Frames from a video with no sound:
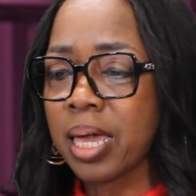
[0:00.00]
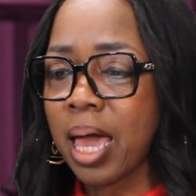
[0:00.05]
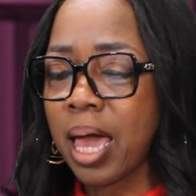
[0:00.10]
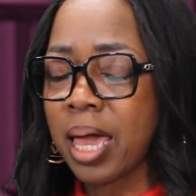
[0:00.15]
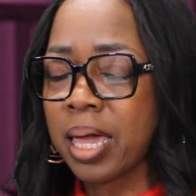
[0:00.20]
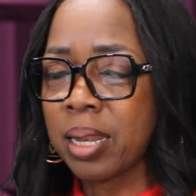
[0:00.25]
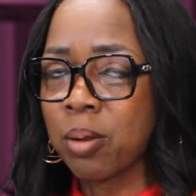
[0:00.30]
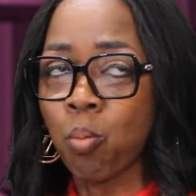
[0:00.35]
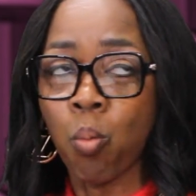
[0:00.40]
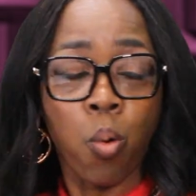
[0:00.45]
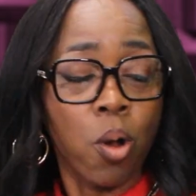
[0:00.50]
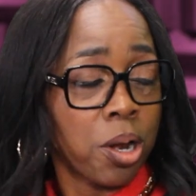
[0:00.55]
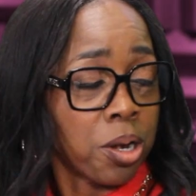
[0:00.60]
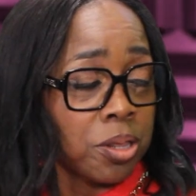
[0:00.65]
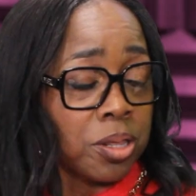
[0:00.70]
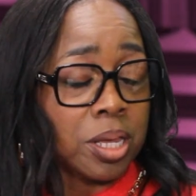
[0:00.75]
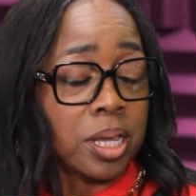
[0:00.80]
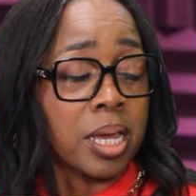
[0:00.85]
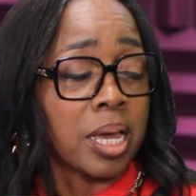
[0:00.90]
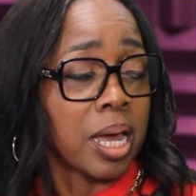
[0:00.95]
And where
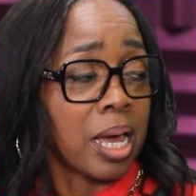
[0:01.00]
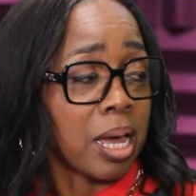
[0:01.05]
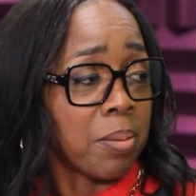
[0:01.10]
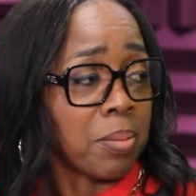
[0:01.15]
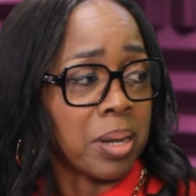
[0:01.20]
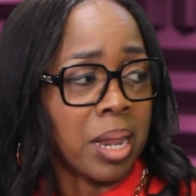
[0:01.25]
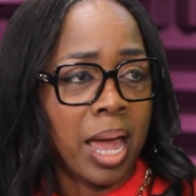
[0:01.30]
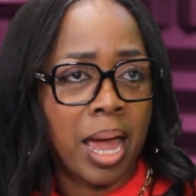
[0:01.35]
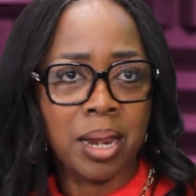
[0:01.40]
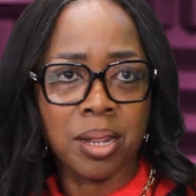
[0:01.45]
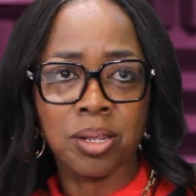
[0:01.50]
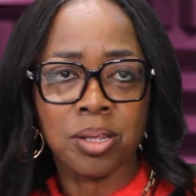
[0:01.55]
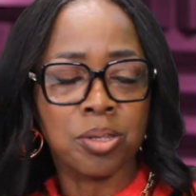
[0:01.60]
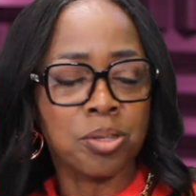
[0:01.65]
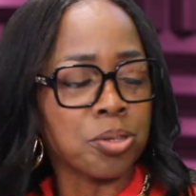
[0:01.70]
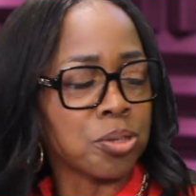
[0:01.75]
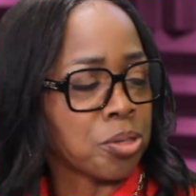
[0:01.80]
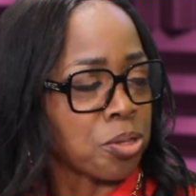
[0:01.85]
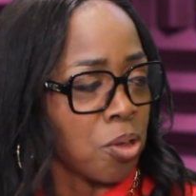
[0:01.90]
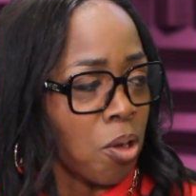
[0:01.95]
did it come and how did it
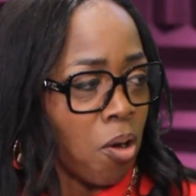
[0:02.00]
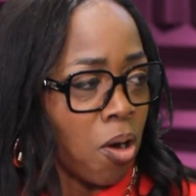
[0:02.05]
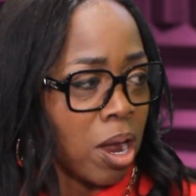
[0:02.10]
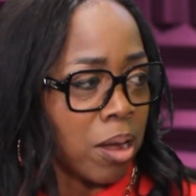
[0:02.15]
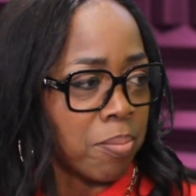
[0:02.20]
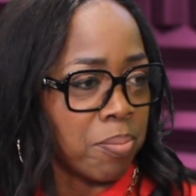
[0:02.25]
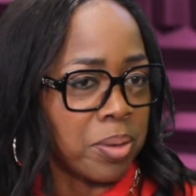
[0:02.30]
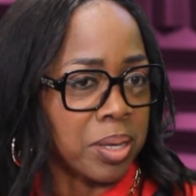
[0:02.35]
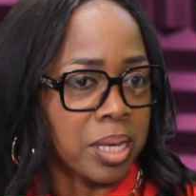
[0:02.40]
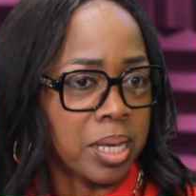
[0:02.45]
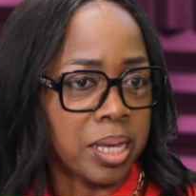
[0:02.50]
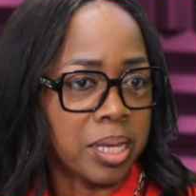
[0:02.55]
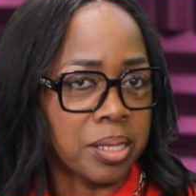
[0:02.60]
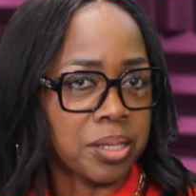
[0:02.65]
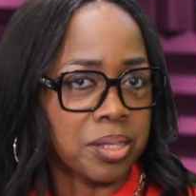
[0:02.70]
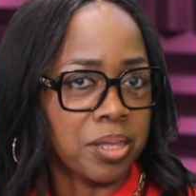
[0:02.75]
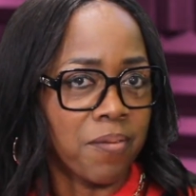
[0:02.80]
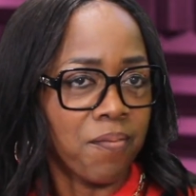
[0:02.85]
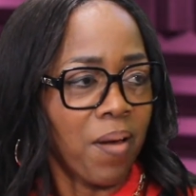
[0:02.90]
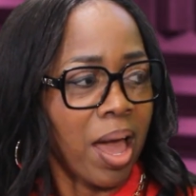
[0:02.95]
start?
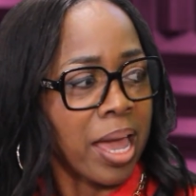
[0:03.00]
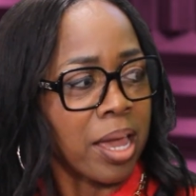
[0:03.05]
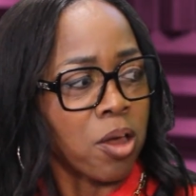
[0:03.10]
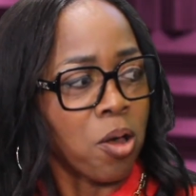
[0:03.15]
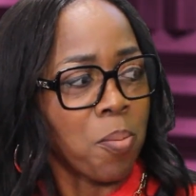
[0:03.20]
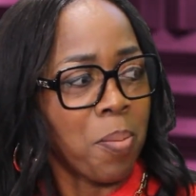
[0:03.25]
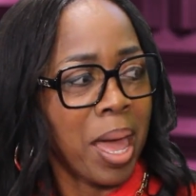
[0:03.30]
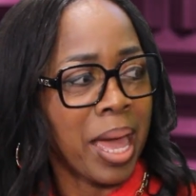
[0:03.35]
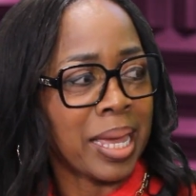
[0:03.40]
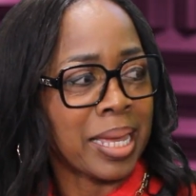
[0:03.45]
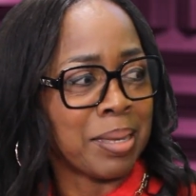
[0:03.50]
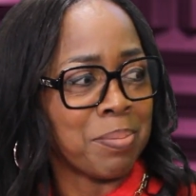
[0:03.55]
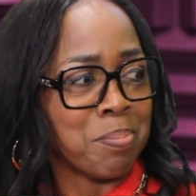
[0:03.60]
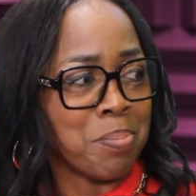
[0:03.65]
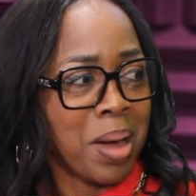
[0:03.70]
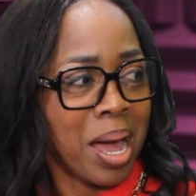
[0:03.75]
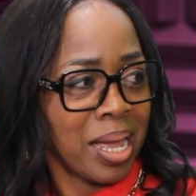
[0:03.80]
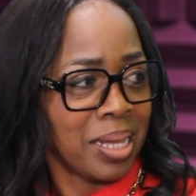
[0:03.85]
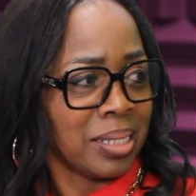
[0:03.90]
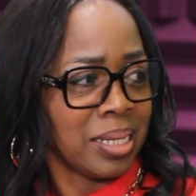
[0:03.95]
Because if I go back in
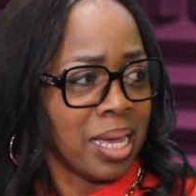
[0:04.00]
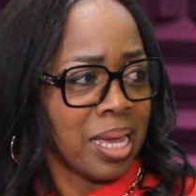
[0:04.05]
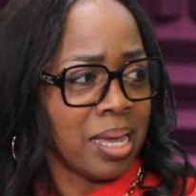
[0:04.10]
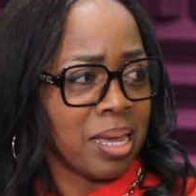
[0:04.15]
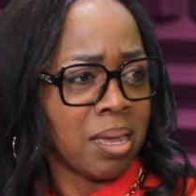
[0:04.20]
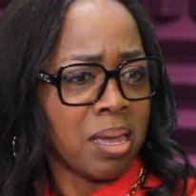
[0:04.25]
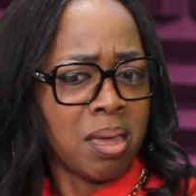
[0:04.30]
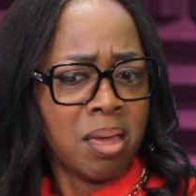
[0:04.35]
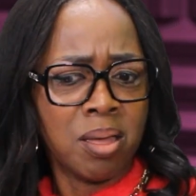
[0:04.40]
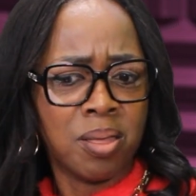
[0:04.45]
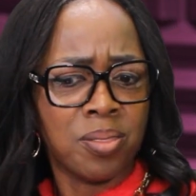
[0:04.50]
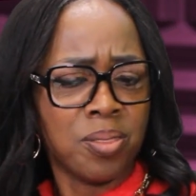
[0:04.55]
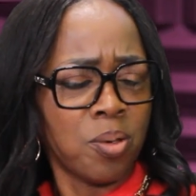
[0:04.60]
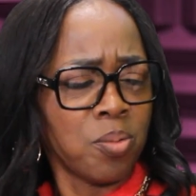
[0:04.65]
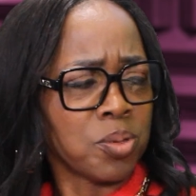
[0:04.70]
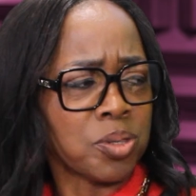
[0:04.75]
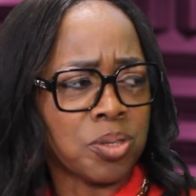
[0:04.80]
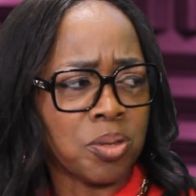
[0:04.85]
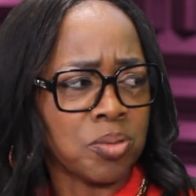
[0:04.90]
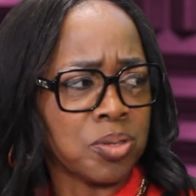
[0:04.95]
my day, there
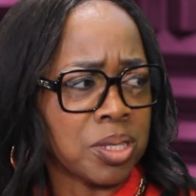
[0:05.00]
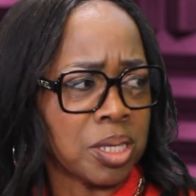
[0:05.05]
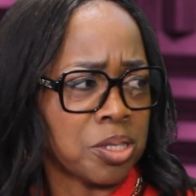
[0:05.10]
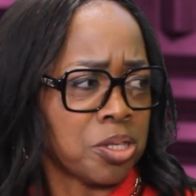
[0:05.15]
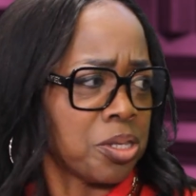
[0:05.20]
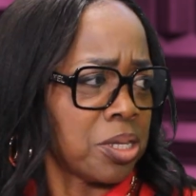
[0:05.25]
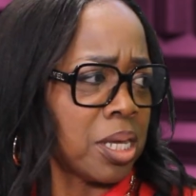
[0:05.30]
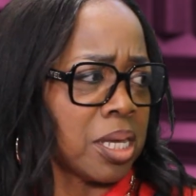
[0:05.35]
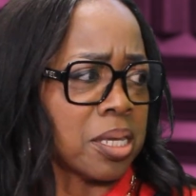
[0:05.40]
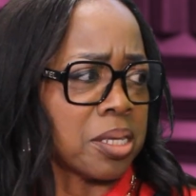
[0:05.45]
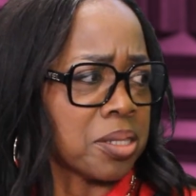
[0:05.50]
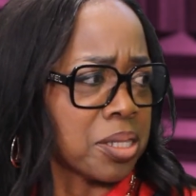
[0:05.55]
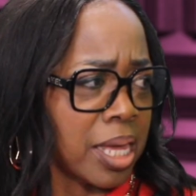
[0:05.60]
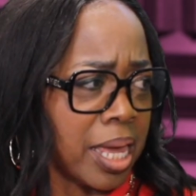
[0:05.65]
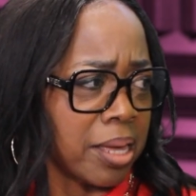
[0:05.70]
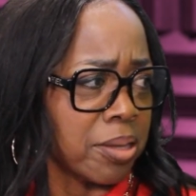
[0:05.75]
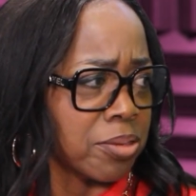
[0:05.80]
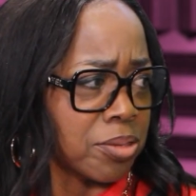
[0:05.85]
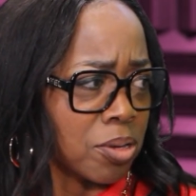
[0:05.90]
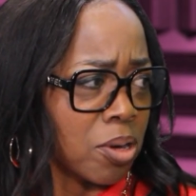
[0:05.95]
was no such thing as
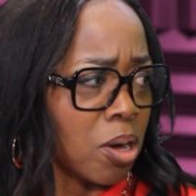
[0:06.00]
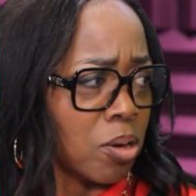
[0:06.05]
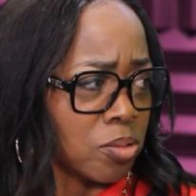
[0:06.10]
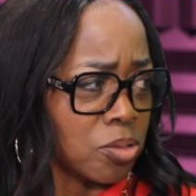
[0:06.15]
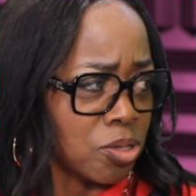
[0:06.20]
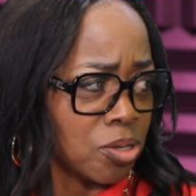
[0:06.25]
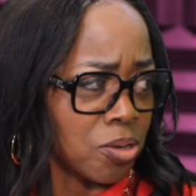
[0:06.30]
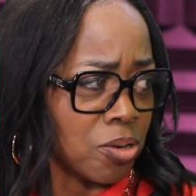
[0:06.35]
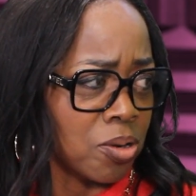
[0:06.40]
cancel culture.